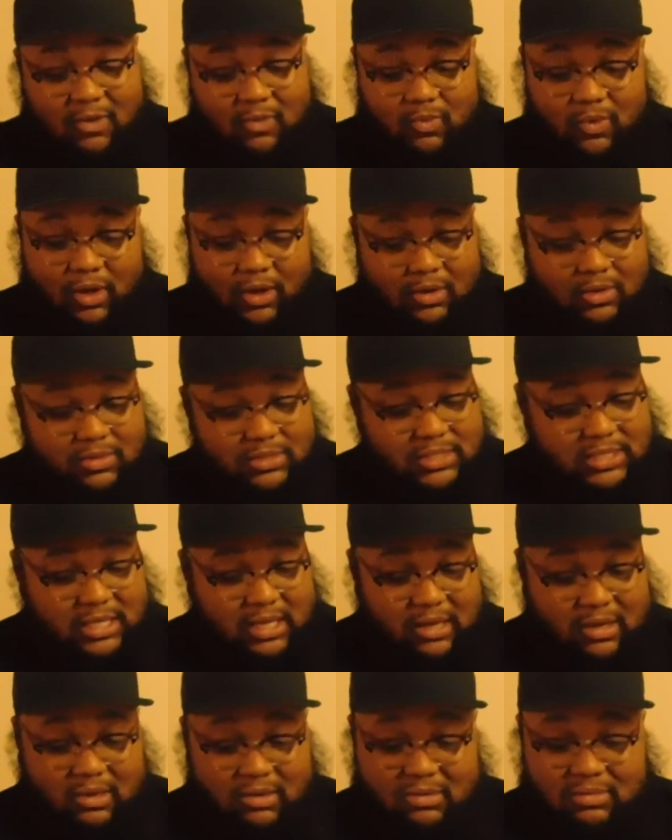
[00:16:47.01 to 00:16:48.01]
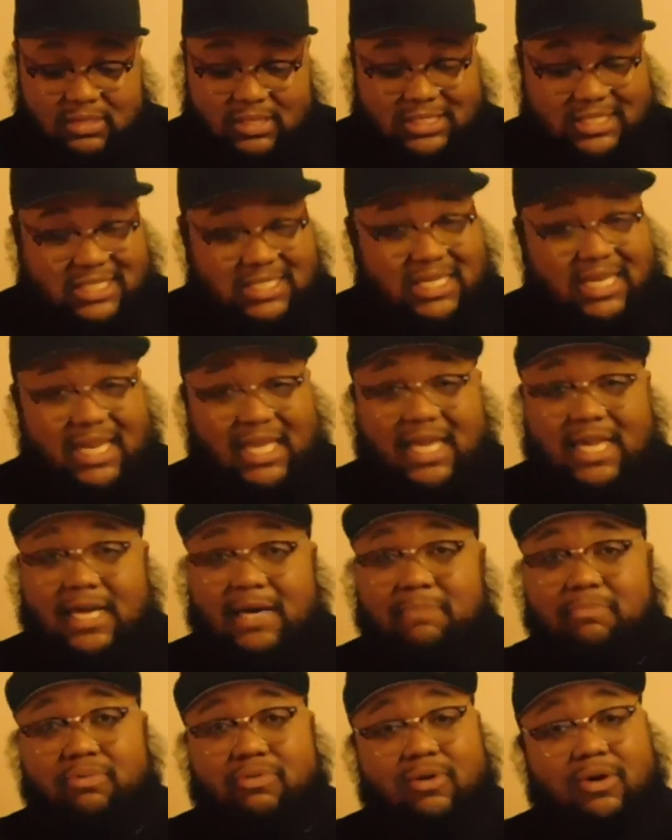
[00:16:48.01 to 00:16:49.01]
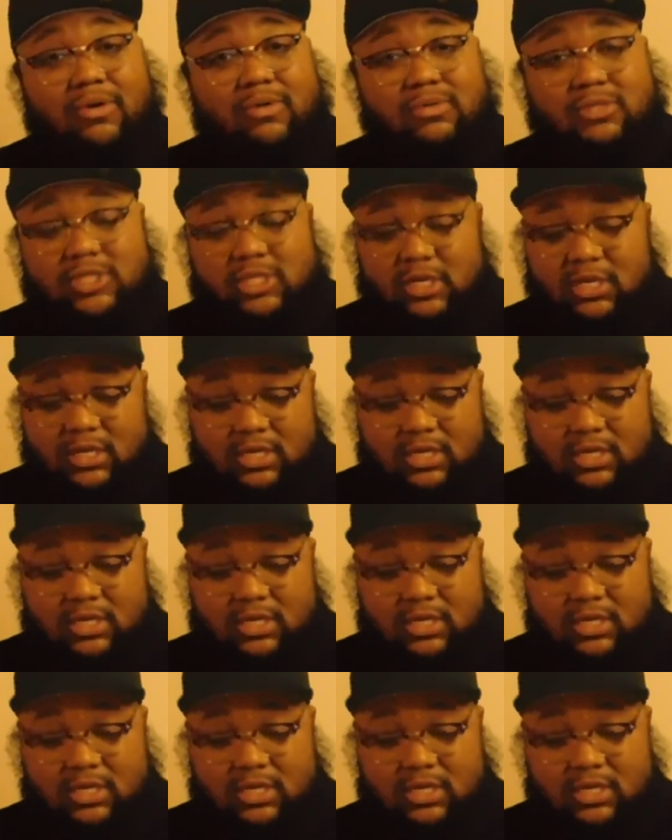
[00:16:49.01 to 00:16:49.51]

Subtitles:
rose gold, the sleek approach,